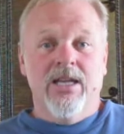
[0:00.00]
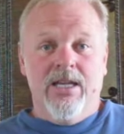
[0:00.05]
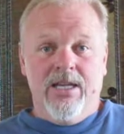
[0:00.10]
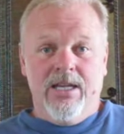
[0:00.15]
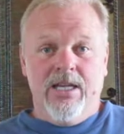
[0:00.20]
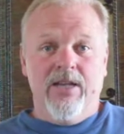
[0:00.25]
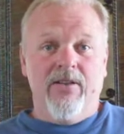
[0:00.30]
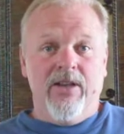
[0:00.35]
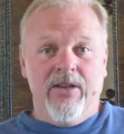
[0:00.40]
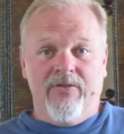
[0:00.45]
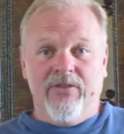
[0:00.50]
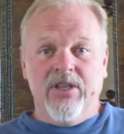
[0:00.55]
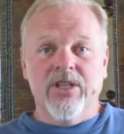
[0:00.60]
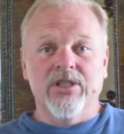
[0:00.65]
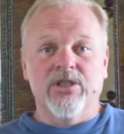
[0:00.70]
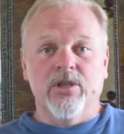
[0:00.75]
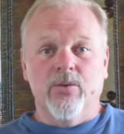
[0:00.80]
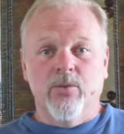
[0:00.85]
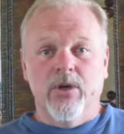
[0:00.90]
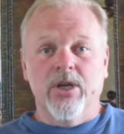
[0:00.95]
if
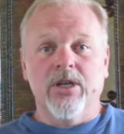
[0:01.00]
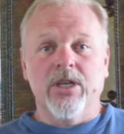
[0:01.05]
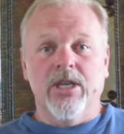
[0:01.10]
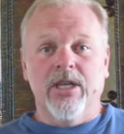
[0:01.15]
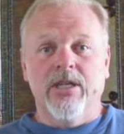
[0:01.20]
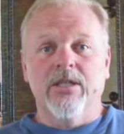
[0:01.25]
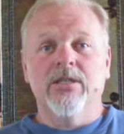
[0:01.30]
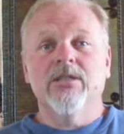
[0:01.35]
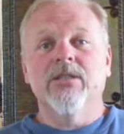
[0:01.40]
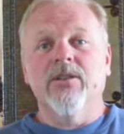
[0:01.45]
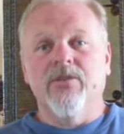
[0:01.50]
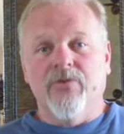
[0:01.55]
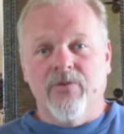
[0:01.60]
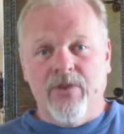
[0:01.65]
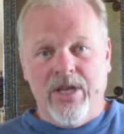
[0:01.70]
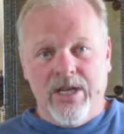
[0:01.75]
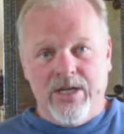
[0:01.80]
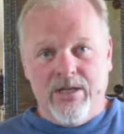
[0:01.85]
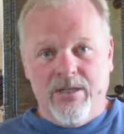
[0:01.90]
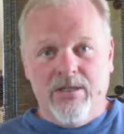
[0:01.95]
things are working,
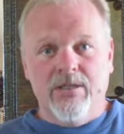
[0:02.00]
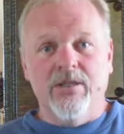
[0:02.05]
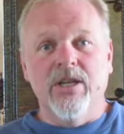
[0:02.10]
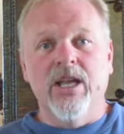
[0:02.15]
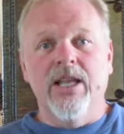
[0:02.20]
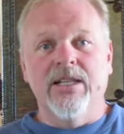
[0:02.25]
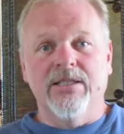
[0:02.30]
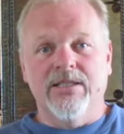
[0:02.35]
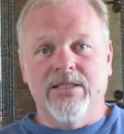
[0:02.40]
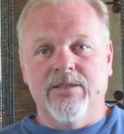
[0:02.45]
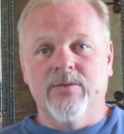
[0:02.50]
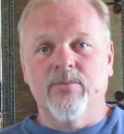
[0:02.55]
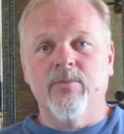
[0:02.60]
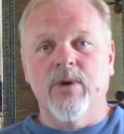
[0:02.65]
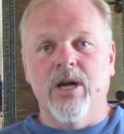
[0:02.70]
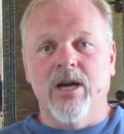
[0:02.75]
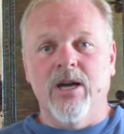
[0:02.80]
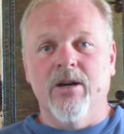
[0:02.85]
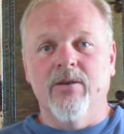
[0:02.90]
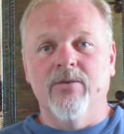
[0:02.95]
then it's
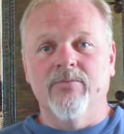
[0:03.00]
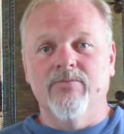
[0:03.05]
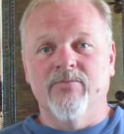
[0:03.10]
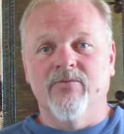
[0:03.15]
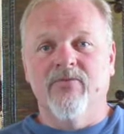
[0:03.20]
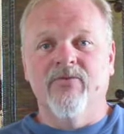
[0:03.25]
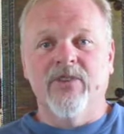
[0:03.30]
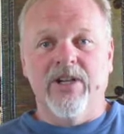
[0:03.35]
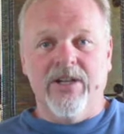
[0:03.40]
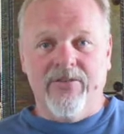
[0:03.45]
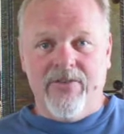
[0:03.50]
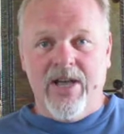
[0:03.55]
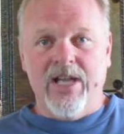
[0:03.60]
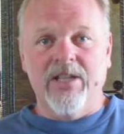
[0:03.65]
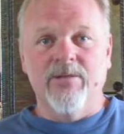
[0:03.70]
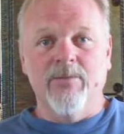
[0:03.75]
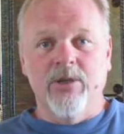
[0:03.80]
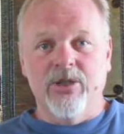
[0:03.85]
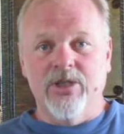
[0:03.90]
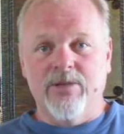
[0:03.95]
very
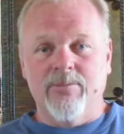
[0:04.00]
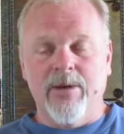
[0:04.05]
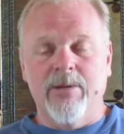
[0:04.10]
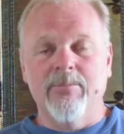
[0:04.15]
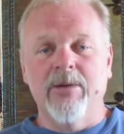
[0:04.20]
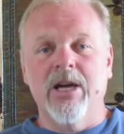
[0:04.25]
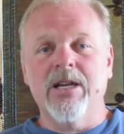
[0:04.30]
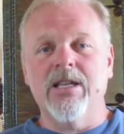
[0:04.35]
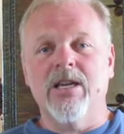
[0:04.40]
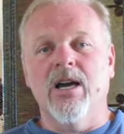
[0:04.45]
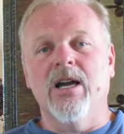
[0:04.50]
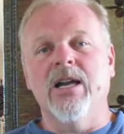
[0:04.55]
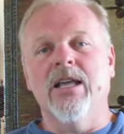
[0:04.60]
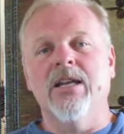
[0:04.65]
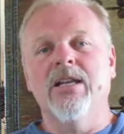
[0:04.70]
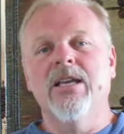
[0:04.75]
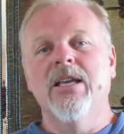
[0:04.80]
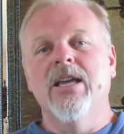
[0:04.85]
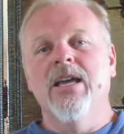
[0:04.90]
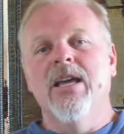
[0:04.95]
valuable to spend money on it.
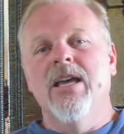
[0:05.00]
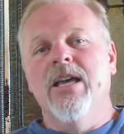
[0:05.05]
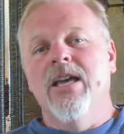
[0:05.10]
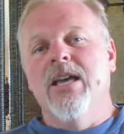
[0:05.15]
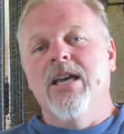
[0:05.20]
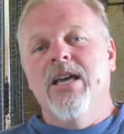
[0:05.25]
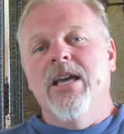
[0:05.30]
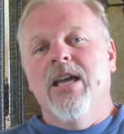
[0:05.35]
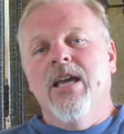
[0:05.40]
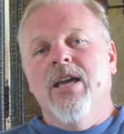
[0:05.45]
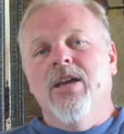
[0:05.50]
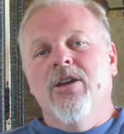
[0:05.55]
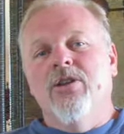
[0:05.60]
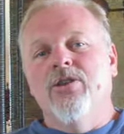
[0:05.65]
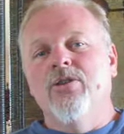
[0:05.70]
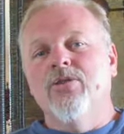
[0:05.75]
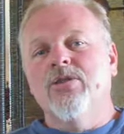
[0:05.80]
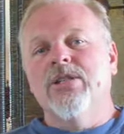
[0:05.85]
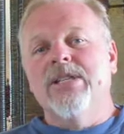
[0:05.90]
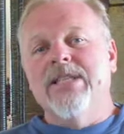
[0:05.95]

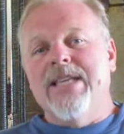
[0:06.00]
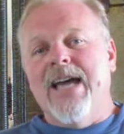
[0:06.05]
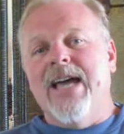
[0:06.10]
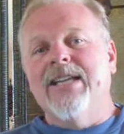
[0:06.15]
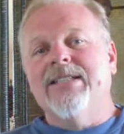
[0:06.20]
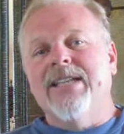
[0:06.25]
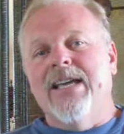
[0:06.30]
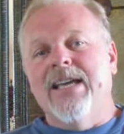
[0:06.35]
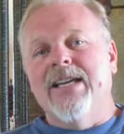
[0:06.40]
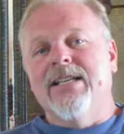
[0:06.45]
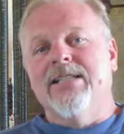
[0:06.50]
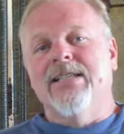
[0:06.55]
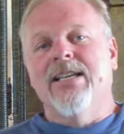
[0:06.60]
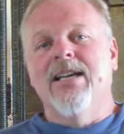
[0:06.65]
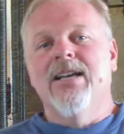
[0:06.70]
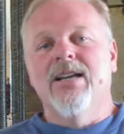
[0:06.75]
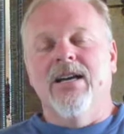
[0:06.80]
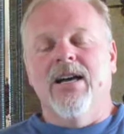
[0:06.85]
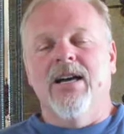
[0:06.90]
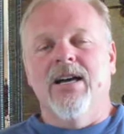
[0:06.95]
Usually that takes,
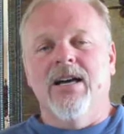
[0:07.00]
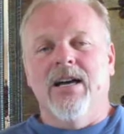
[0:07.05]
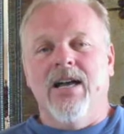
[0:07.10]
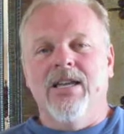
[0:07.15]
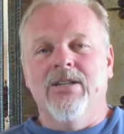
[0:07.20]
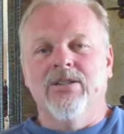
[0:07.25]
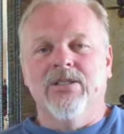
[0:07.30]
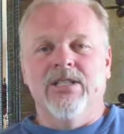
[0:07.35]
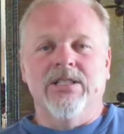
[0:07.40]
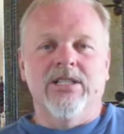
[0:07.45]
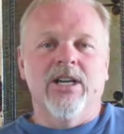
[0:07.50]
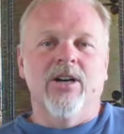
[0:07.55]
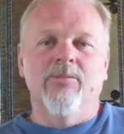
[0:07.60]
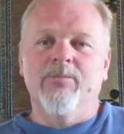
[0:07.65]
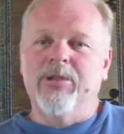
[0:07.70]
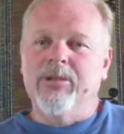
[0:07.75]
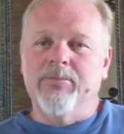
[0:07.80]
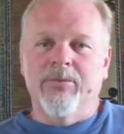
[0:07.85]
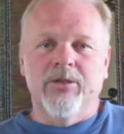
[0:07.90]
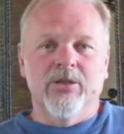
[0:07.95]
I usually tell
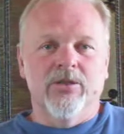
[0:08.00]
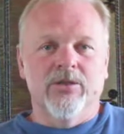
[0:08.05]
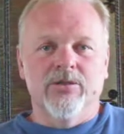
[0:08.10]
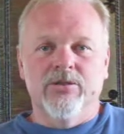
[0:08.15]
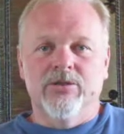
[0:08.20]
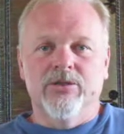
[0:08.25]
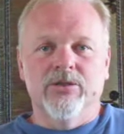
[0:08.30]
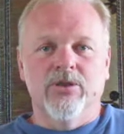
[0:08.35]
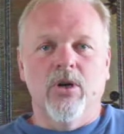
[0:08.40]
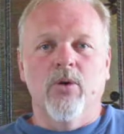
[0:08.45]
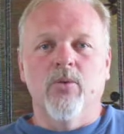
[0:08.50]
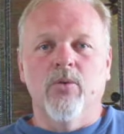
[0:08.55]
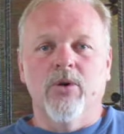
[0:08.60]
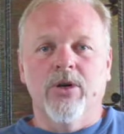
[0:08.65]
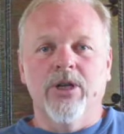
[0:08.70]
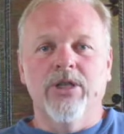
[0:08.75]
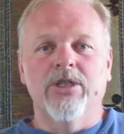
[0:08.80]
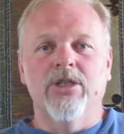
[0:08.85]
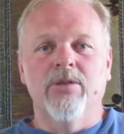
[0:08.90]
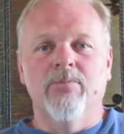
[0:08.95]
people, don't
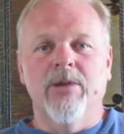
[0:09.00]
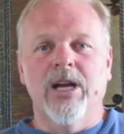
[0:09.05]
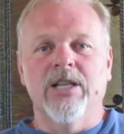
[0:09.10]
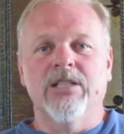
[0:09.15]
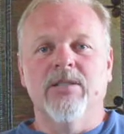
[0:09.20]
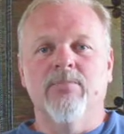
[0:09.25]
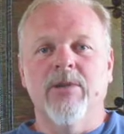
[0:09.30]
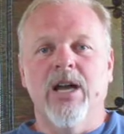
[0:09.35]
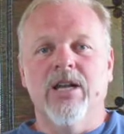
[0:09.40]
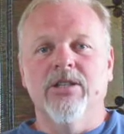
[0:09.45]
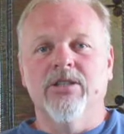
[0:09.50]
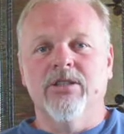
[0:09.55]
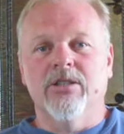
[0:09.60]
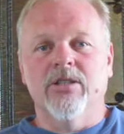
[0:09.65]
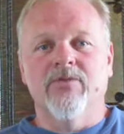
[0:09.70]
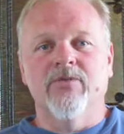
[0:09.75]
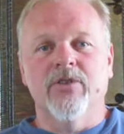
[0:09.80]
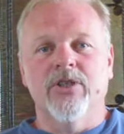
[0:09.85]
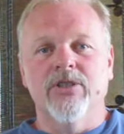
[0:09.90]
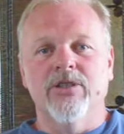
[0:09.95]
worry too much about your
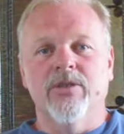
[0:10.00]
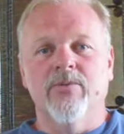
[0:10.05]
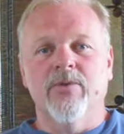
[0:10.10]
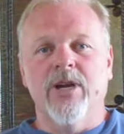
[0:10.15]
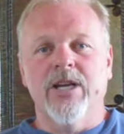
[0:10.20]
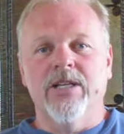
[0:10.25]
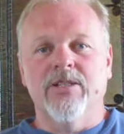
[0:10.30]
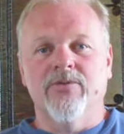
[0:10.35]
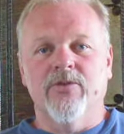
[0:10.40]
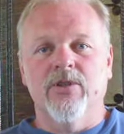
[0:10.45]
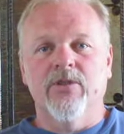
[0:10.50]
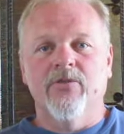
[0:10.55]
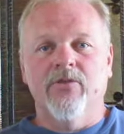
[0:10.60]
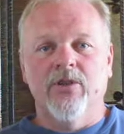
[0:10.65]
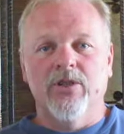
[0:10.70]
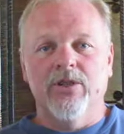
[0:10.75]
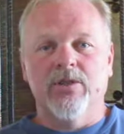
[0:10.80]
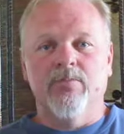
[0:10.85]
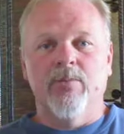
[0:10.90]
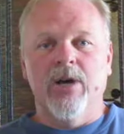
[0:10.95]
conversion rates for the
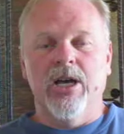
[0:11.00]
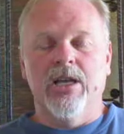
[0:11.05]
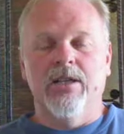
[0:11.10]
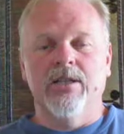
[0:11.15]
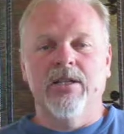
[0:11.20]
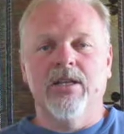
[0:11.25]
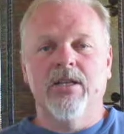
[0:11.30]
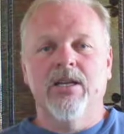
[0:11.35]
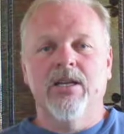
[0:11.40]
first month,